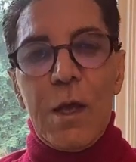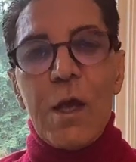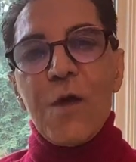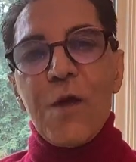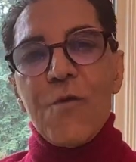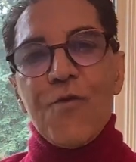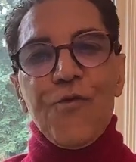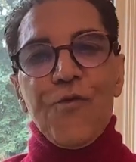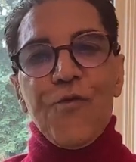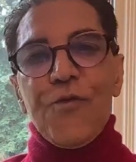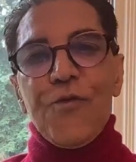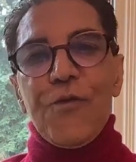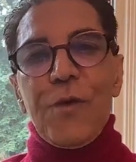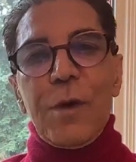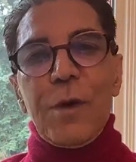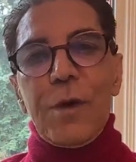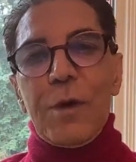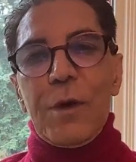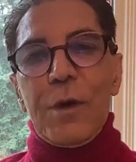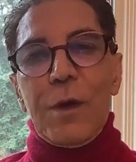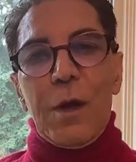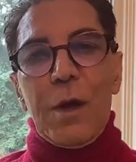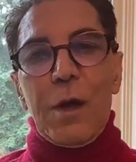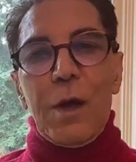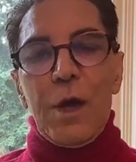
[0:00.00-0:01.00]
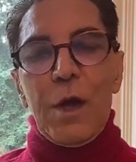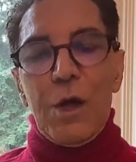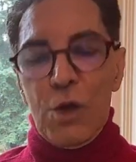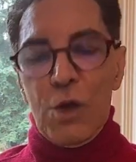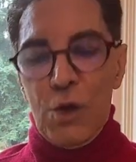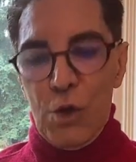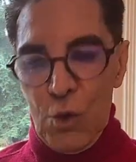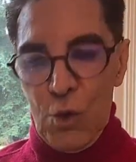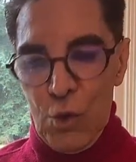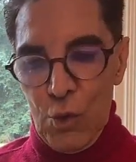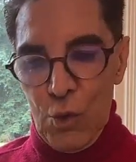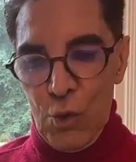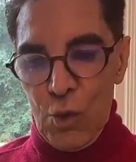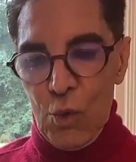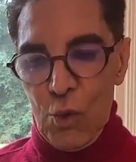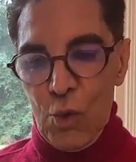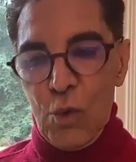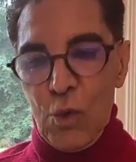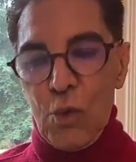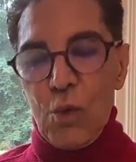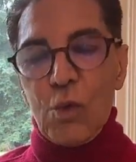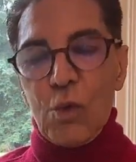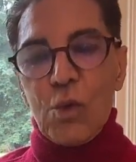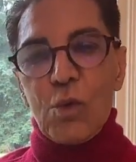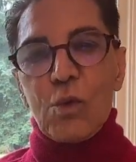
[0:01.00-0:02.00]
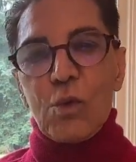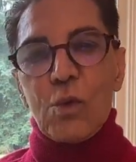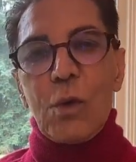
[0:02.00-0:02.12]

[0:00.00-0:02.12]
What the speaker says: If you